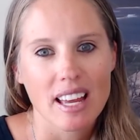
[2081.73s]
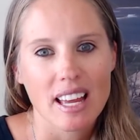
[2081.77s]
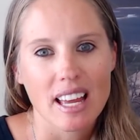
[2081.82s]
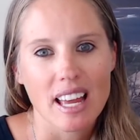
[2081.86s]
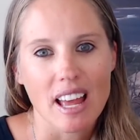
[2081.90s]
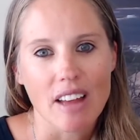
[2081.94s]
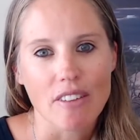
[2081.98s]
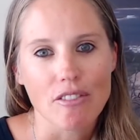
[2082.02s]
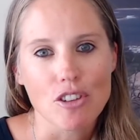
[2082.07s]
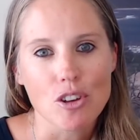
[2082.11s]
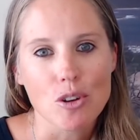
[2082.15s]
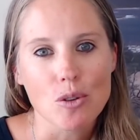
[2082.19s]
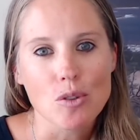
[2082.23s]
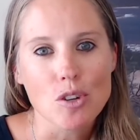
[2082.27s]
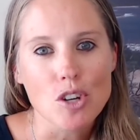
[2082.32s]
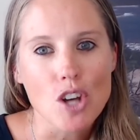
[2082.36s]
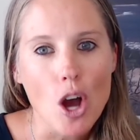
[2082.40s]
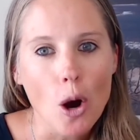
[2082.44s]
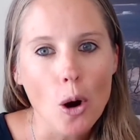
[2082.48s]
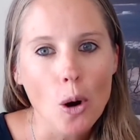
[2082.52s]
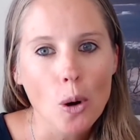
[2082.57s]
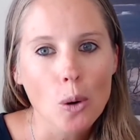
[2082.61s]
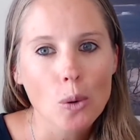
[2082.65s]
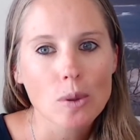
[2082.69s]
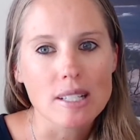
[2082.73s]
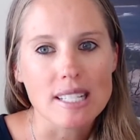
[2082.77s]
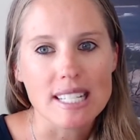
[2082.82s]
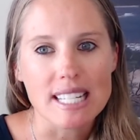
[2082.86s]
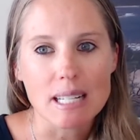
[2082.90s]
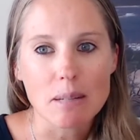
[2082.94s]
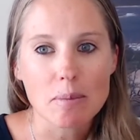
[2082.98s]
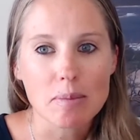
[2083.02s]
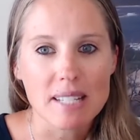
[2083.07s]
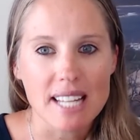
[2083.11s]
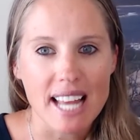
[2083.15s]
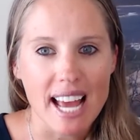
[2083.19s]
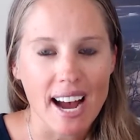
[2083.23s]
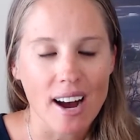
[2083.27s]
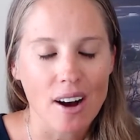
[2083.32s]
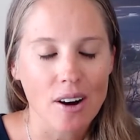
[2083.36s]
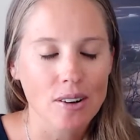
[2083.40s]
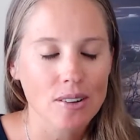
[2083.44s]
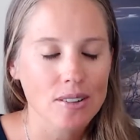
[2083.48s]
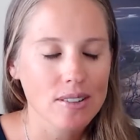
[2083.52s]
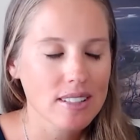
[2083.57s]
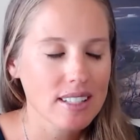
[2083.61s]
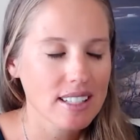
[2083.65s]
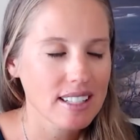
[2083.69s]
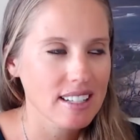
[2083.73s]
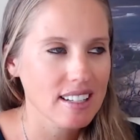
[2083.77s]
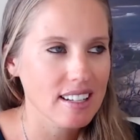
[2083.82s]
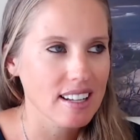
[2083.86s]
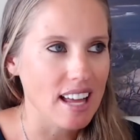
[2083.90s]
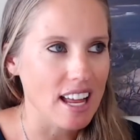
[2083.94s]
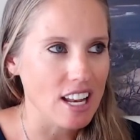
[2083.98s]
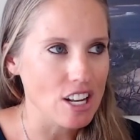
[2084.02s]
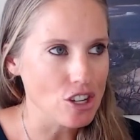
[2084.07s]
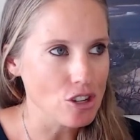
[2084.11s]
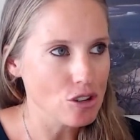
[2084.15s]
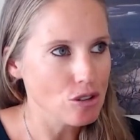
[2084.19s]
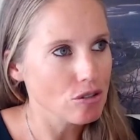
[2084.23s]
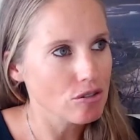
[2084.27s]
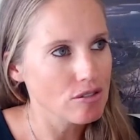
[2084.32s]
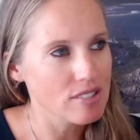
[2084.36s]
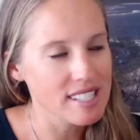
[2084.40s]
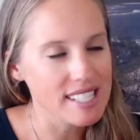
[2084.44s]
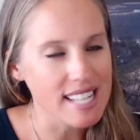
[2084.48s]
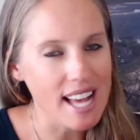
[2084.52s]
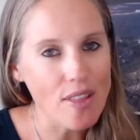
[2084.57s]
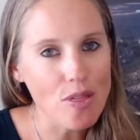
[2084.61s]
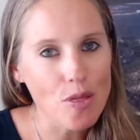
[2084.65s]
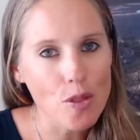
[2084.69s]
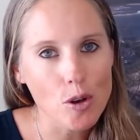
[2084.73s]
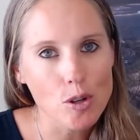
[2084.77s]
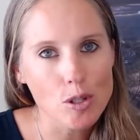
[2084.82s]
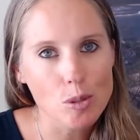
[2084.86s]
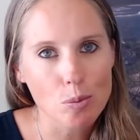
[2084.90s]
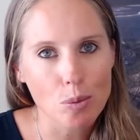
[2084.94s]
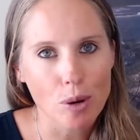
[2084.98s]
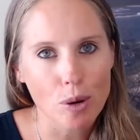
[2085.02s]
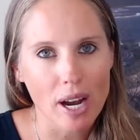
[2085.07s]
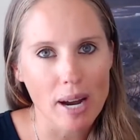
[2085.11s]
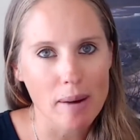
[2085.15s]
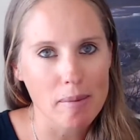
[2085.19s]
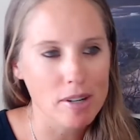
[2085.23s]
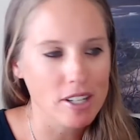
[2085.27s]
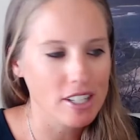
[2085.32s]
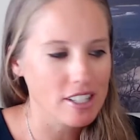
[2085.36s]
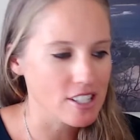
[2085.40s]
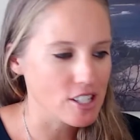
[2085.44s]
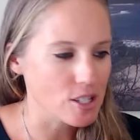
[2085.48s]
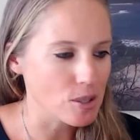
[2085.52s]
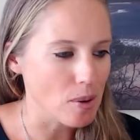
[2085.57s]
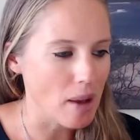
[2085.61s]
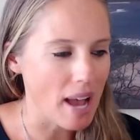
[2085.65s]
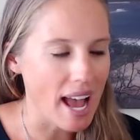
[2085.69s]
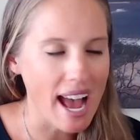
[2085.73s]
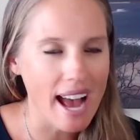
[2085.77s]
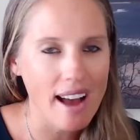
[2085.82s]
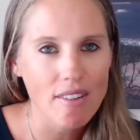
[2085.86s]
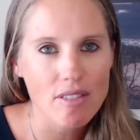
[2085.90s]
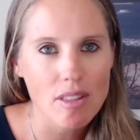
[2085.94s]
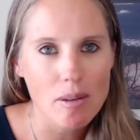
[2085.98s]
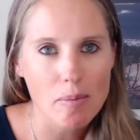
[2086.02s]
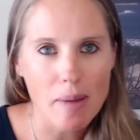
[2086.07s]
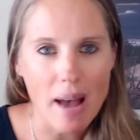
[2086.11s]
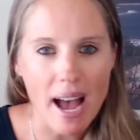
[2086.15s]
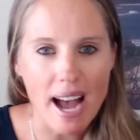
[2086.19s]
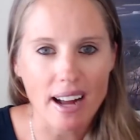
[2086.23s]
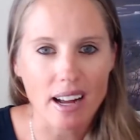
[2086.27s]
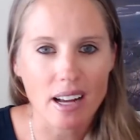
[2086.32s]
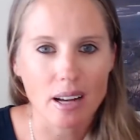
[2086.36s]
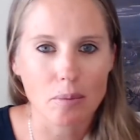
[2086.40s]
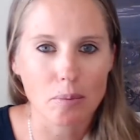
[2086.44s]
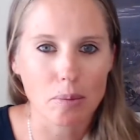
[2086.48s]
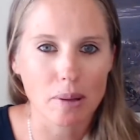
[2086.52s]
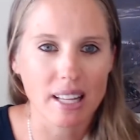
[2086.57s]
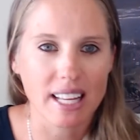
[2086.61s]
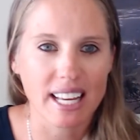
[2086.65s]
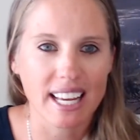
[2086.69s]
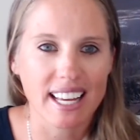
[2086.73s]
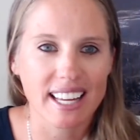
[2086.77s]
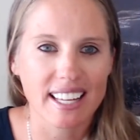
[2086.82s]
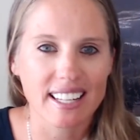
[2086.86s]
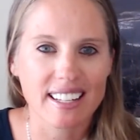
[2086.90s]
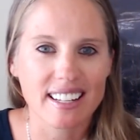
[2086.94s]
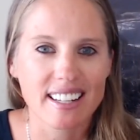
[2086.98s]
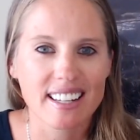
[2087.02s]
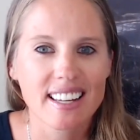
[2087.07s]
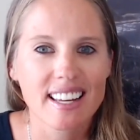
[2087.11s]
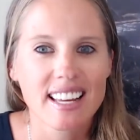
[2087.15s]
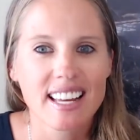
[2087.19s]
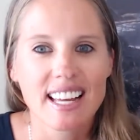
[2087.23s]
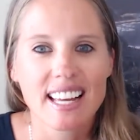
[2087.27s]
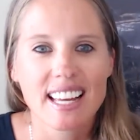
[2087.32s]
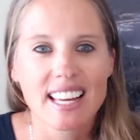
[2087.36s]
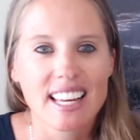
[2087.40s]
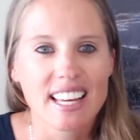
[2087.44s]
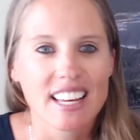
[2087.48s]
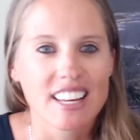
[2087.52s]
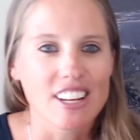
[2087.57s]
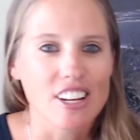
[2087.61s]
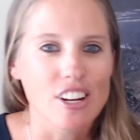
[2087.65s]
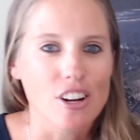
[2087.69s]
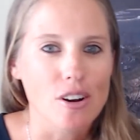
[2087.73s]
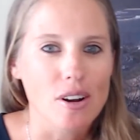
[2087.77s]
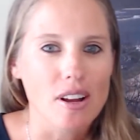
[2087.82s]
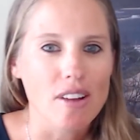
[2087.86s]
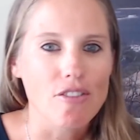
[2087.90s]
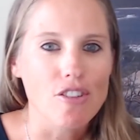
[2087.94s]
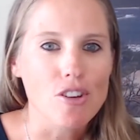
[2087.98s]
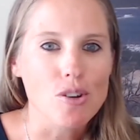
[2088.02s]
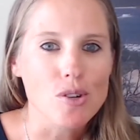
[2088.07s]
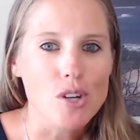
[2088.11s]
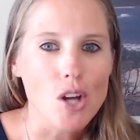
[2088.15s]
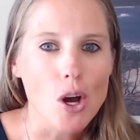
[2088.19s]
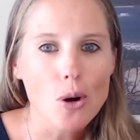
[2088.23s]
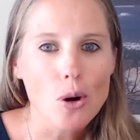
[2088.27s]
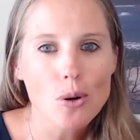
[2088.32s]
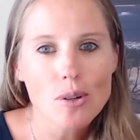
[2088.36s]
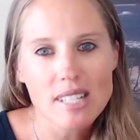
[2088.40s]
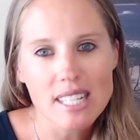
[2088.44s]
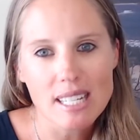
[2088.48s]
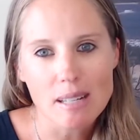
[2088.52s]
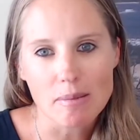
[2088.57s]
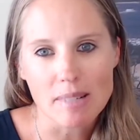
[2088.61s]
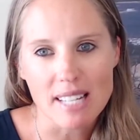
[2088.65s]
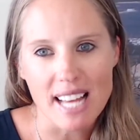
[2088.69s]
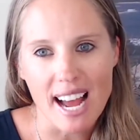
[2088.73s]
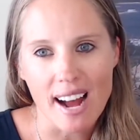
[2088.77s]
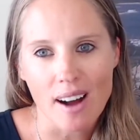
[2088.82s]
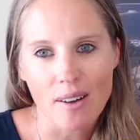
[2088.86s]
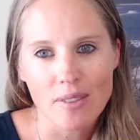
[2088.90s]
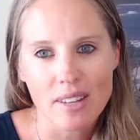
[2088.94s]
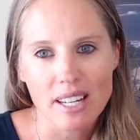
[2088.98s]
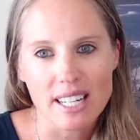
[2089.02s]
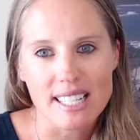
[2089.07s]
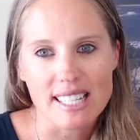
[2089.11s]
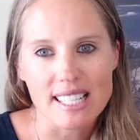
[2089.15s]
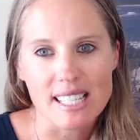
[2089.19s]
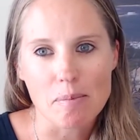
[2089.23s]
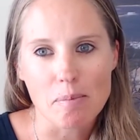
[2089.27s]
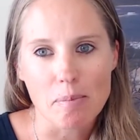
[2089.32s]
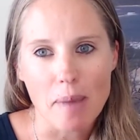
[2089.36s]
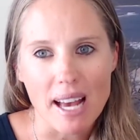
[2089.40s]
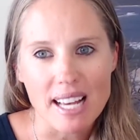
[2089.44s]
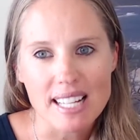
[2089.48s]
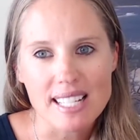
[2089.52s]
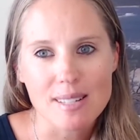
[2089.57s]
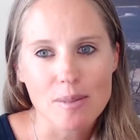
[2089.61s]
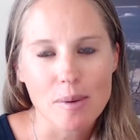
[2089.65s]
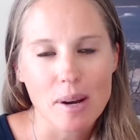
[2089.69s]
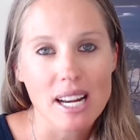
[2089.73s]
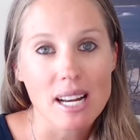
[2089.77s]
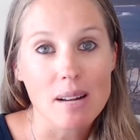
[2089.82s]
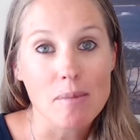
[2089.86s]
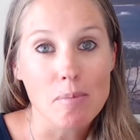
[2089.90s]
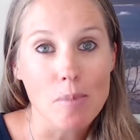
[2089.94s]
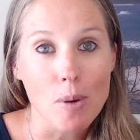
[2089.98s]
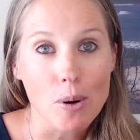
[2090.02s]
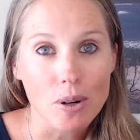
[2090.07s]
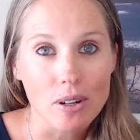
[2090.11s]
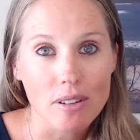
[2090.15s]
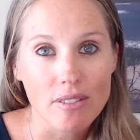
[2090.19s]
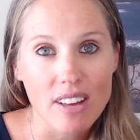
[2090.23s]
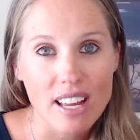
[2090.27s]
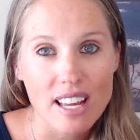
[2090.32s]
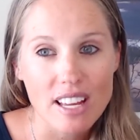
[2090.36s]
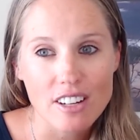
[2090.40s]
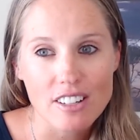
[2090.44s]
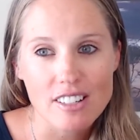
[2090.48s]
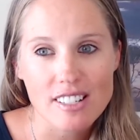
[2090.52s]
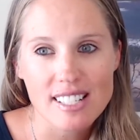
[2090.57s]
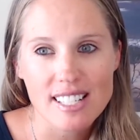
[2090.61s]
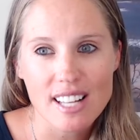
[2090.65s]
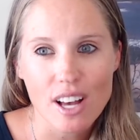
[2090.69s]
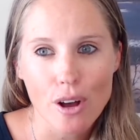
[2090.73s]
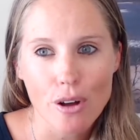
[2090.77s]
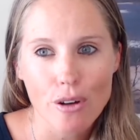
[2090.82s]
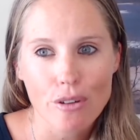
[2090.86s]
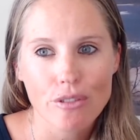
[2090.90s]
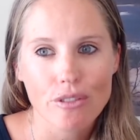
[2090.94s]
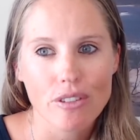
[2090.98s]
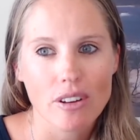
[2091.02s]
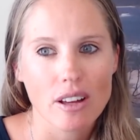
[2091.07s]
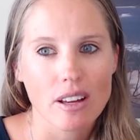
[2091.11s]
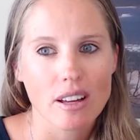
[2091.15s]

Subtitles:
If you know deep down and you've set those parameters, you have the backup plan, if you know deep down that it's the best way to motivate yourself